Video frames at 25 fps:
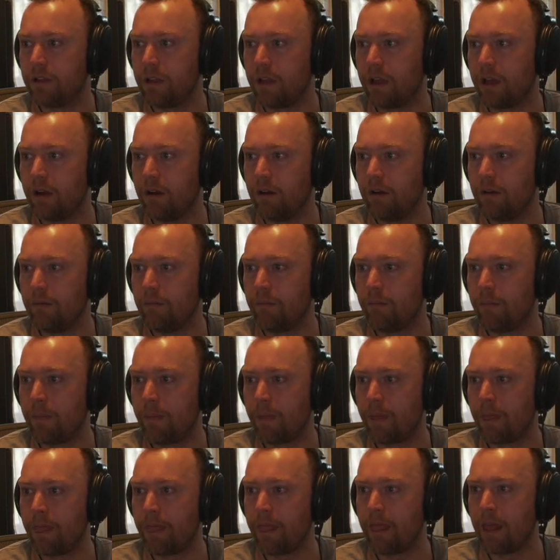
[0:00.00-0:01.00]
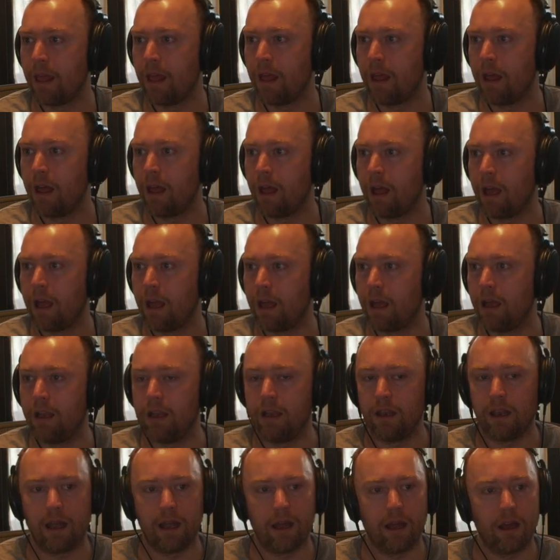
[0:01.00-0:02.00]
there.
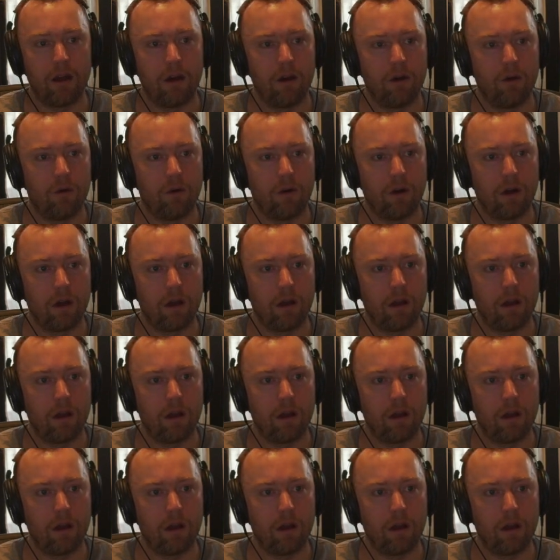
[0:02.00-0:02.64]
And now